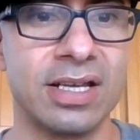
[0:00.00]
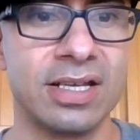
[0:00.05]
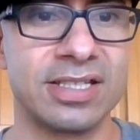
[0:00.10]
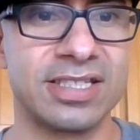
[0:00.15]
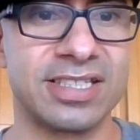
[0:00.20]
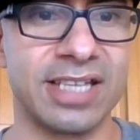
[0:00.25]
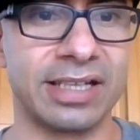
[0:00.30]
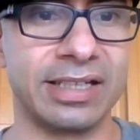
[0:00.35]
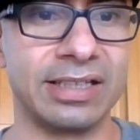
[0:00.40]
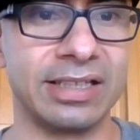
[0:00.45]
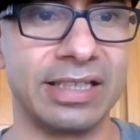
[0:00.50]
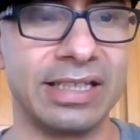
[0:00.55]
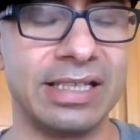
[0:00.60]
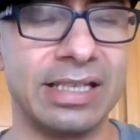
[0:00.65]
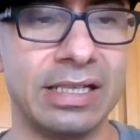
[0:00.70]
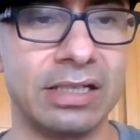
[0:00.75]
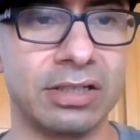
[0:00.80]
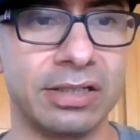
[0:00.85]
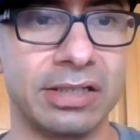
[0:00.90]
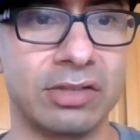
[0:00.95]
suddenly
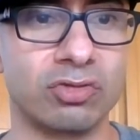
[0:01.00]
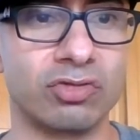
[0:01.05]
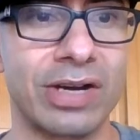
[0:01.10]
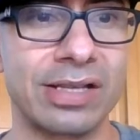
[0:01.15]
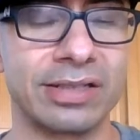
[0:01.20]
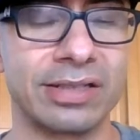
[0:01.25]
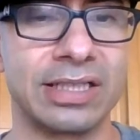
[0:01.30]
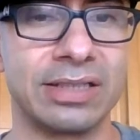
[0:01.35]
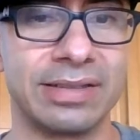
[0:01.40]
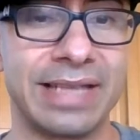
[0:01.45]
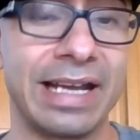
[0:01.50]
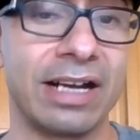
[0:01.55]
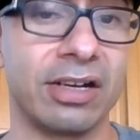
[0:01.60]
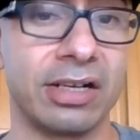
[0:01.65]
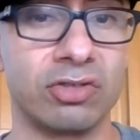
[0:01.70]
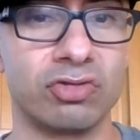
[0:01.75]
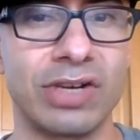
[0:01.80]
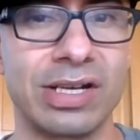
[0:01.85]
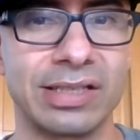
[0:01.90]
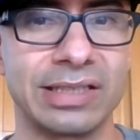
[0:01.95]
here in relative
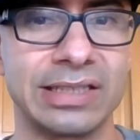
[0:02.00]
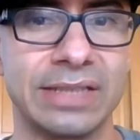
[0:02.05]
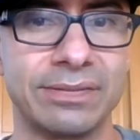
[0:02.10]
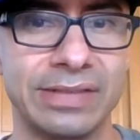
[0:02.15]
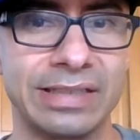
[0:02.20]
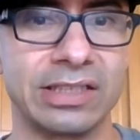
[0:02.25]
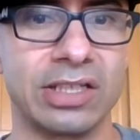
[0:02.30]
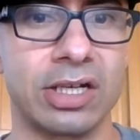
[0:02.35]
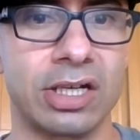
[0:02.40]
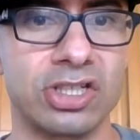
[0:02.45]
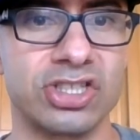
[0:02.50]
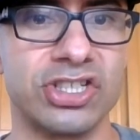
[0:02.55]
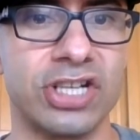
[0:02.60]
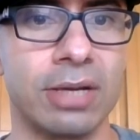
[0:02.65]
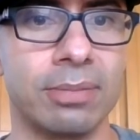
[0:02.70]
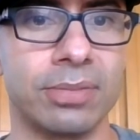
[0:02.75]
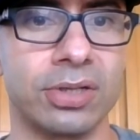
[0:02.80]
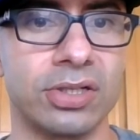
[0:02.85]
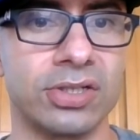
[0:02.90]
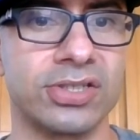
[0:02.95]
there in relatively large
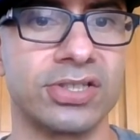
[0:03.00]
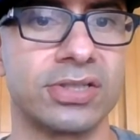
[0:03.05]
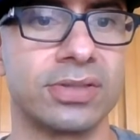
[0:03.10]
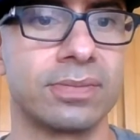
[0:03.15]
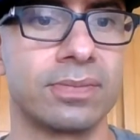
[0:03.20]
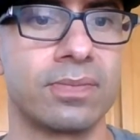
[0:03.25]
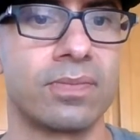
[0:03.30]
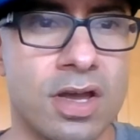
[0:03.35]
numbers.